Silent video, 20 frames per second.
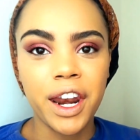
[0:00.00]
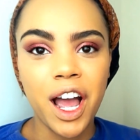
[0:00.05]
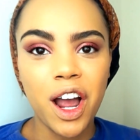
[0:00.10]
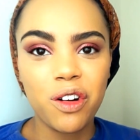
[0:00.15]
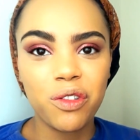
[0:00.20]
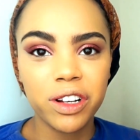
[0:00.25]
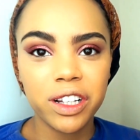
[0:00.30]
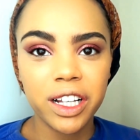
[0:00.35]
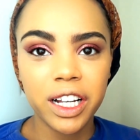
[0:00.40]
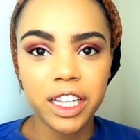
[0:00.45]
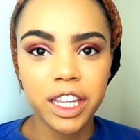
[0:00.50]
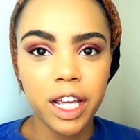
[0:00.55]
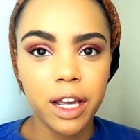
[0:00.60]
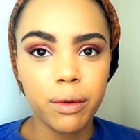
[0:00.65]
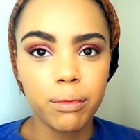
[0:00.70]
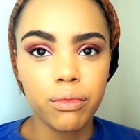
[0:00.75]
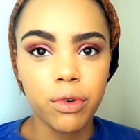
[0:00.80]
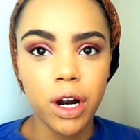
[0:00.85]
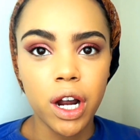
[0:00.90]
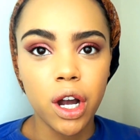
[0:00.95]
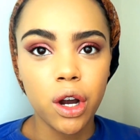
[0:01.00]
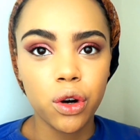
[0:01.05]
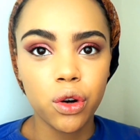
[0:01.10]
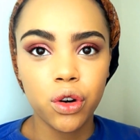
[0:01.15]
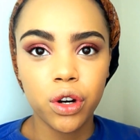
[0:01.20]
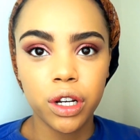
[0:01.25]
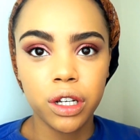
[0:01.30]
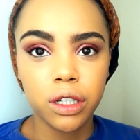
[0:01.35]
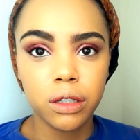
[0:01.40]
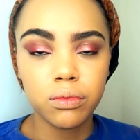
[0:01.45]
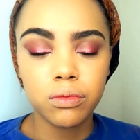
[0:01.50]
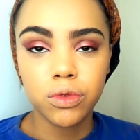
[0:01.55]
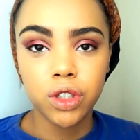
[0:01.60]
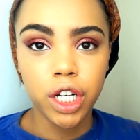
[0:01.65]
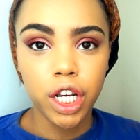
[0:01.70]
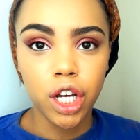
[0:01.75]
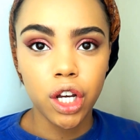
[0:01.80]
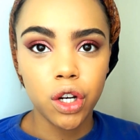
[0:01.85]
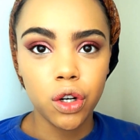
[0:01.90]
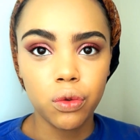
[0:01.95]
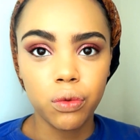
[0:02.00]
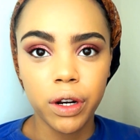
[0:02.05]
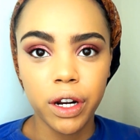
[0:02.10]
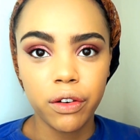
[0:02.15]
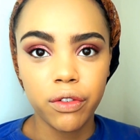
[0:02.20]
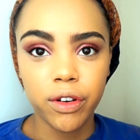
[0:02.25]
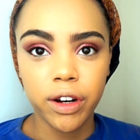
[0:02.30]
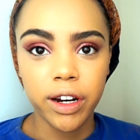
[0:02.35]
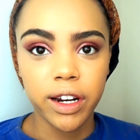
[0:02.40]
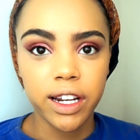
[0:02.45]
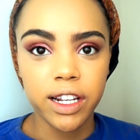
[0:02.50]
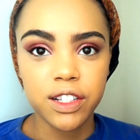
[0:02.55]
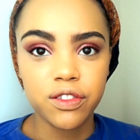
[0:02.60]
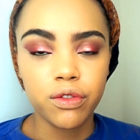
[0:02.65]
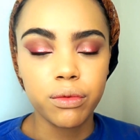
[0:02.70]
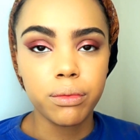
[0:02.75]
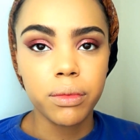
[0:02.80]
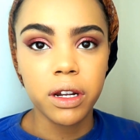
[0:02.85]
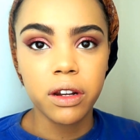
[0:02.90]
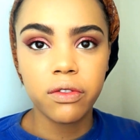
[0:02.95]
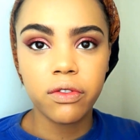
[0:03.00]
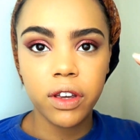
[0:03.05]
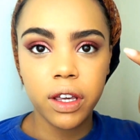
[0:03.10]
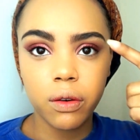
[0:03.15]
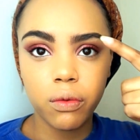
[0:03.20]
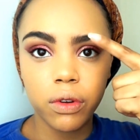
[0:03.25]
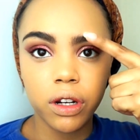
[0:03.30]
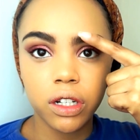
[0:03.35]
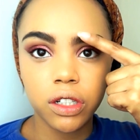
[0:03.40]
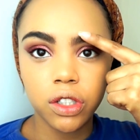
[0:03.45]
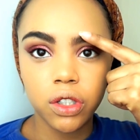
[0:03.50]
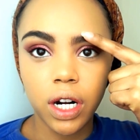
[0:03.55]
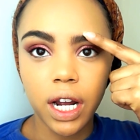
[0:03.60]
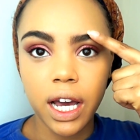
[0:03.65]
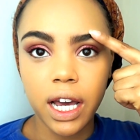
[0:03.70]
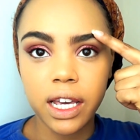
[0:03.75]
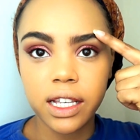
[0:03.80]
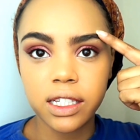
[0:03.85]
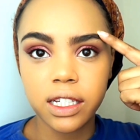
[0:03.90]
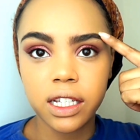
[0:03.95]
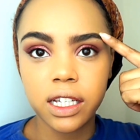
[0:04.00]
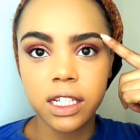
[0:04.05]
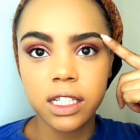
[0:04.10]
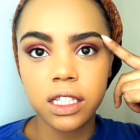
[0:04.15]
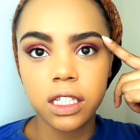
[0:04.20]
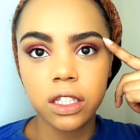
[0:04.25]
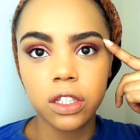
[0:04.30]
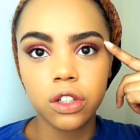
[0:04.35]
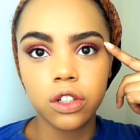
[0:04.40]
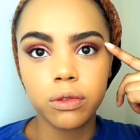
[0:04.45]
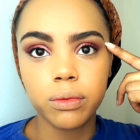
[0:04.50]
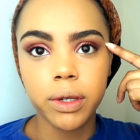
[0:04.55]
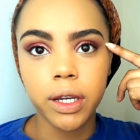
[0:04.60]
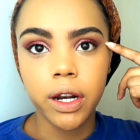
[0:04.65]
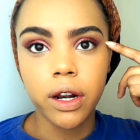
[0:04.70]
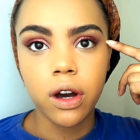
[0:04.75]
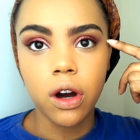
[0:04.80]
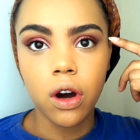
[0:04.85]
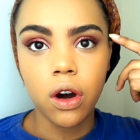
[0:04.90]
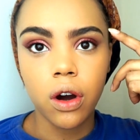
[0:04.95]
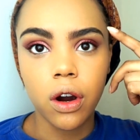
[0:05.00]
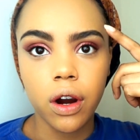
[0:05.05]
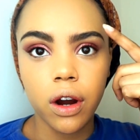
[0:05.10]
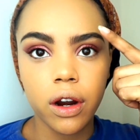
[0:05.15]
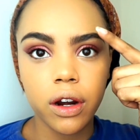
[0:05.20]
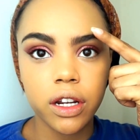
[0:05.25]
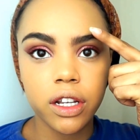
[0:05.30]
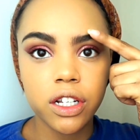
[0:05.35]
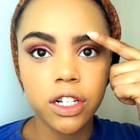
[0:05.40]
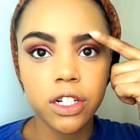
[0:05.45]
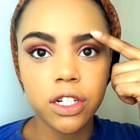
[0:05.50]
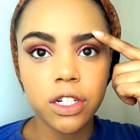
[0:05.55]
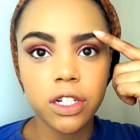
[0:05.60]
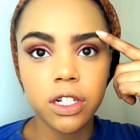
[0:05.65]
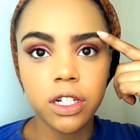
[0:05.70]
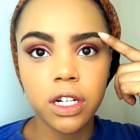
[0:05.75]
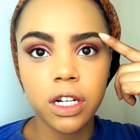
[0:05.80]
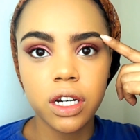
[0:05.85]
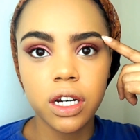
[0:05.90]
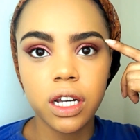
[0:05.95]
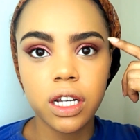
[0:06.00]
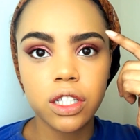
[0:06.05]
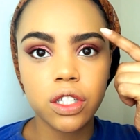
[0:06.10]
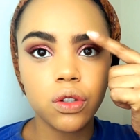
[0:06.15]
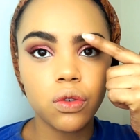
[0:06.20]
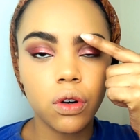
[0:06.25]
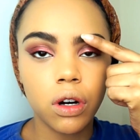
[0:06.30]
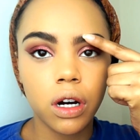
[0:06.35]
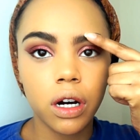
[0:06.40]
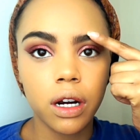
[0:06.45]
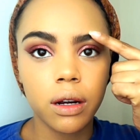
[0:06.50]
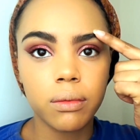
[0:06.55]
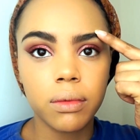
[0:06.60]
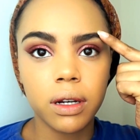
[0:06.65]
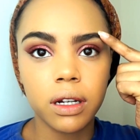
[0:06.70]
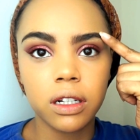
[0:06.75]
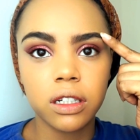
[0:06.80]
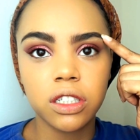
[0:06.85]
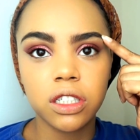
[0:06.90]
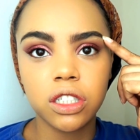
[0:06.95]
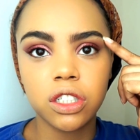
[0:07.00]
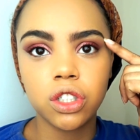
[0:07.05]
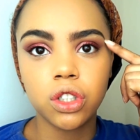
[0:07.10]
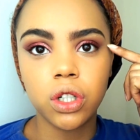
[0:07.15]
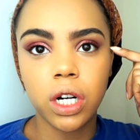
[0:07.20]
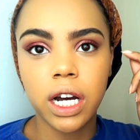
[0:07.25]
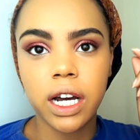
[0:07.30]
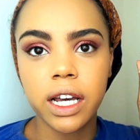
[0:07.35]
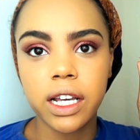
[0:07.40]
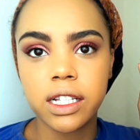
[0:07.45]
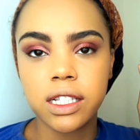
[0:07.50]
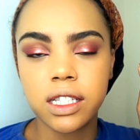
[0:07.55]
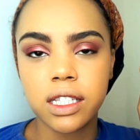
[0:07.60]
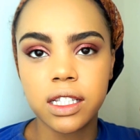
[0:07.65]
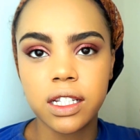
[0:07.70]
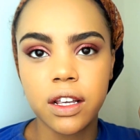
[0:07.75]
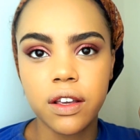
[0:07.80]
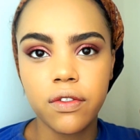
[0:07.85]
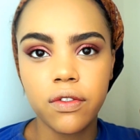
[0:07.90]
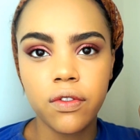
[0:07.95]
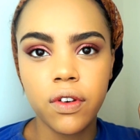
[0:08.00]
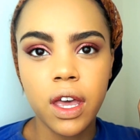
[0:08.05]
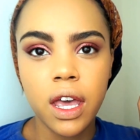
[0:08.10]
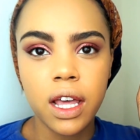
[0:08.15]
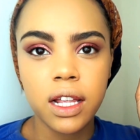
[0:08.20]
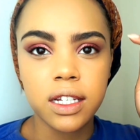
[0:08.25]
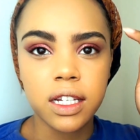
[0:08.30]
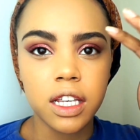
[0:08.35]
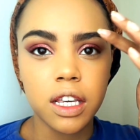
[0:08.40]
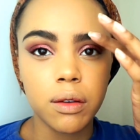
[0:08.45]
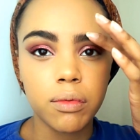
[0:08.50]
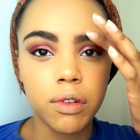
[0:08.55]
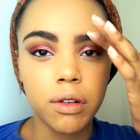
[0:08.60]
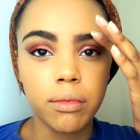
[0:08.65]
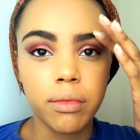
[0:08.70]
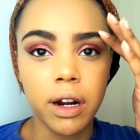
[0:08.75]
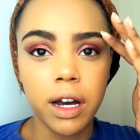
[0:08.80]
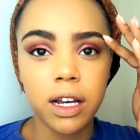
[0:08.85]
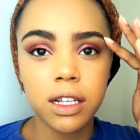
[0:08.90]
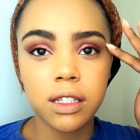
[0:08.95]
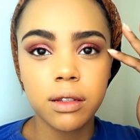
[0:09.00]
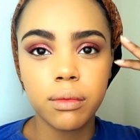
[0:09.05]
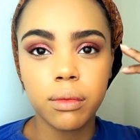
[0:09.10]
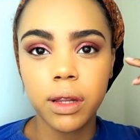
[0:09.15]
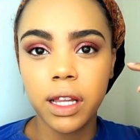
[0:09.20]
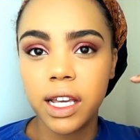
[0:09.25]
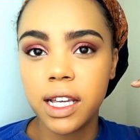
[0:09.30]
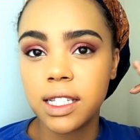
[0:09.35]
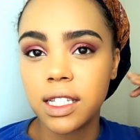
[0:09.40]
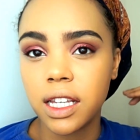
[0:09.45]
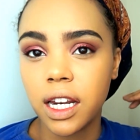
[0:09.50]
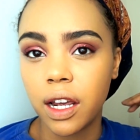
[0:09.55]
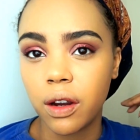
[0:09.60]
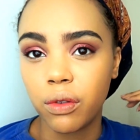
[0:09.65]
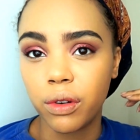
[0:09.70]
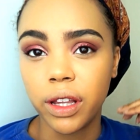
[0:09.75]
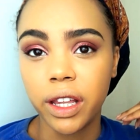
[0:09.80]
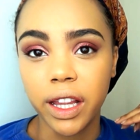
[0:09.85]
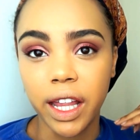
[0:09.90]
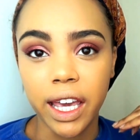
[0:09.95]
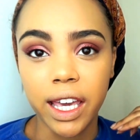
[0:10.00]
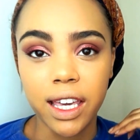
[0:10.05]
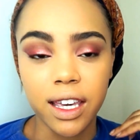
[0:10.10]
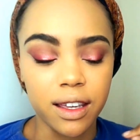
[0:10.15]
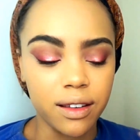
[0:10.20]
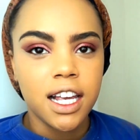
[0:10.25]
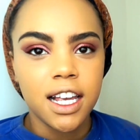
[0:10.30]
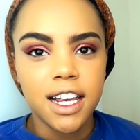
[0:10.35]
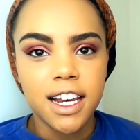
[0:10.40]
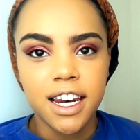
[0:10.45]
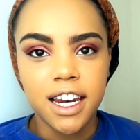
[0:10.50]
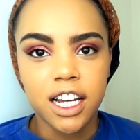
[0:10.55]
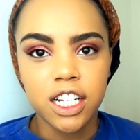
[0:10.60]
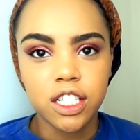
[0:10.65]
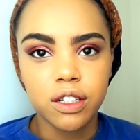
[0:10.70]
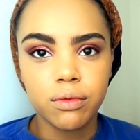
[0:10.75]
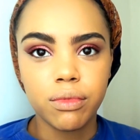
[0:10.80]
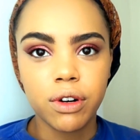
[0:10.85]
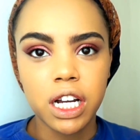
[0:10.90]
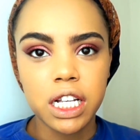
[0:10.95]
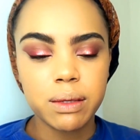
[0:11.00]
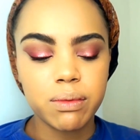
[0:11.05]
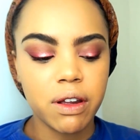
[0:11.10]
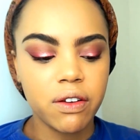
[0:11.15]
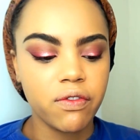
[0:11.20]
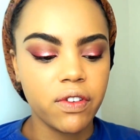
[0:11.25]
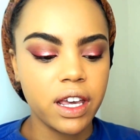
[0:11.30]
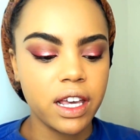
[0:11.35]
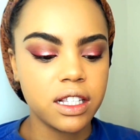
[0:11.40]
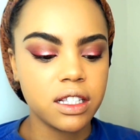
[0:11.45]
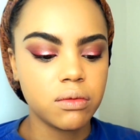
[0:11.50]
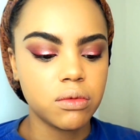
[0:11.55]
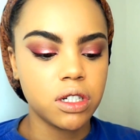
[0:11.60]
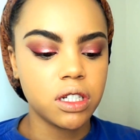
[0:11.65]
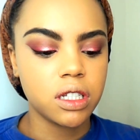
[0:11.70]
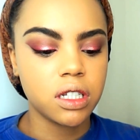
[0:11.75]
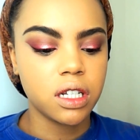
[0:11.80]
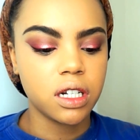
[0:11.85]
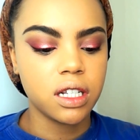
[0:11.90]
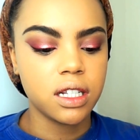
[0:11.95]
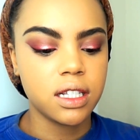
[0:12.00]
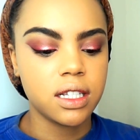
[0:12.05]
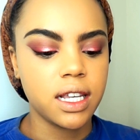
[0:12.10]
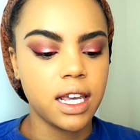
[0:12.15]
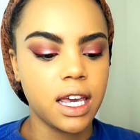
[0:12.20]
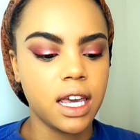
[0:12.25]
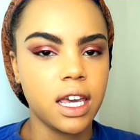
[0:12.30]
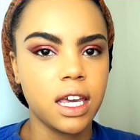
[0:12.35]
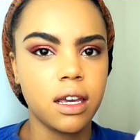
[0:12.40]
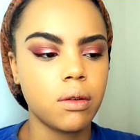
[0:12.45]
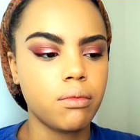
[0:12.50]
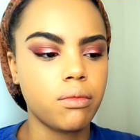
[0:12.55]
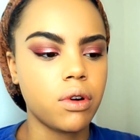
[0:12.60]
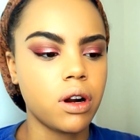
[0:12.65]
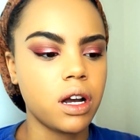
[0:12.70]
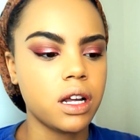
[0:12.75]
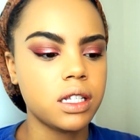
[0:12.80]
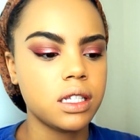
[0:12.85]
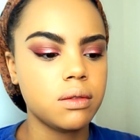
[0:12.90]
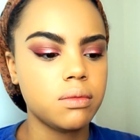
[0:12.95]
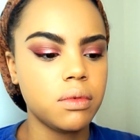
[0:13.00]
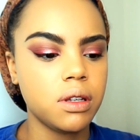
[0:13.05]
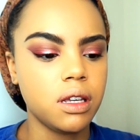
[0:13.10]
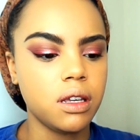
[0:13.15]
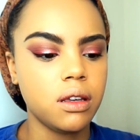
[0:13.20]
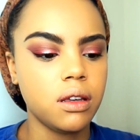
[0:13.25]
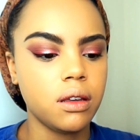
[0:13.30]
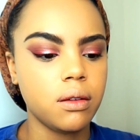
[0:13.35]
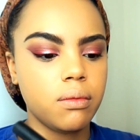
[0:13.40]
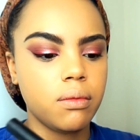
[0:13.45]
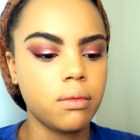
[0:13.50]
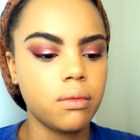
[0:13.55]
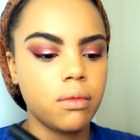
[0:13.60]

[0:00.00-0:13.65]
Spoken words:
Now I really like that brow cream gel, whatever it is from Benefit. When it dries, it gets a little bit hardish. Not too hard, but it just dries stiff to keep your brows in place, and I really like it. Now to bronze my face, I'm just going to take Bronze Me